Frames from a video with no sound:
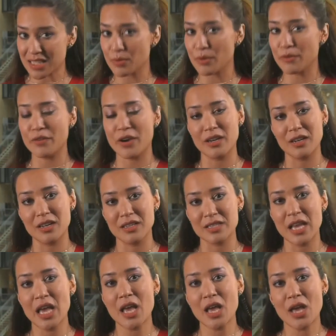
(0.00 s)
to be finalised
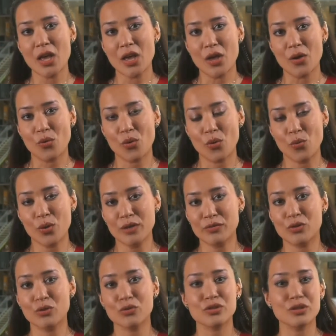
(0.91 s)
will,
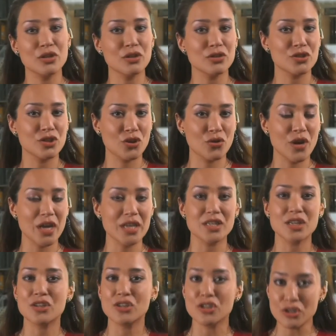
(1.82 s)
of course, look to
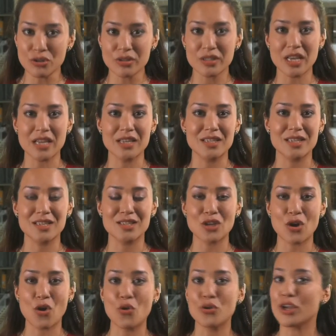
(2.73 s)
create new centres
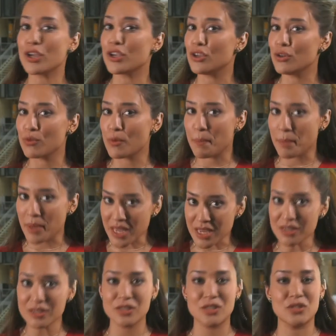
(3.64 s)
on
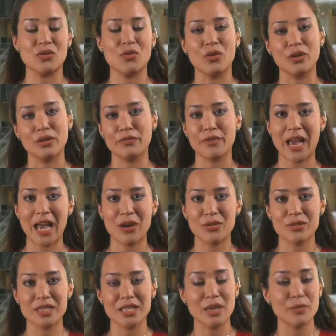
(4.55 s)
European soil for
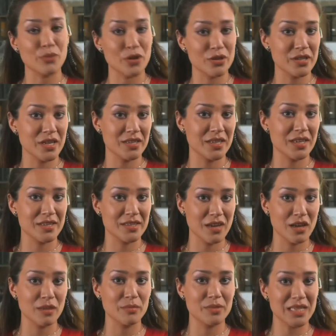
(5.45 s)
housing and processing
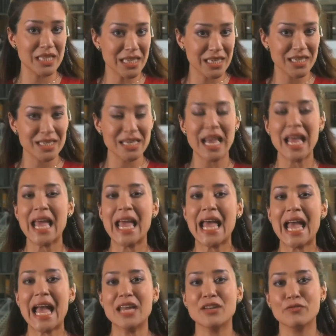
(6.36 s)
asylum seekers,
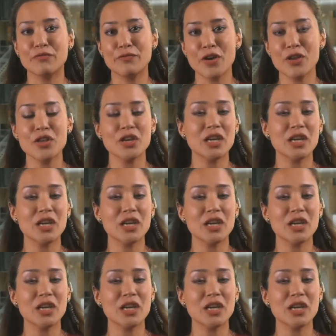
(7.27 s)
and further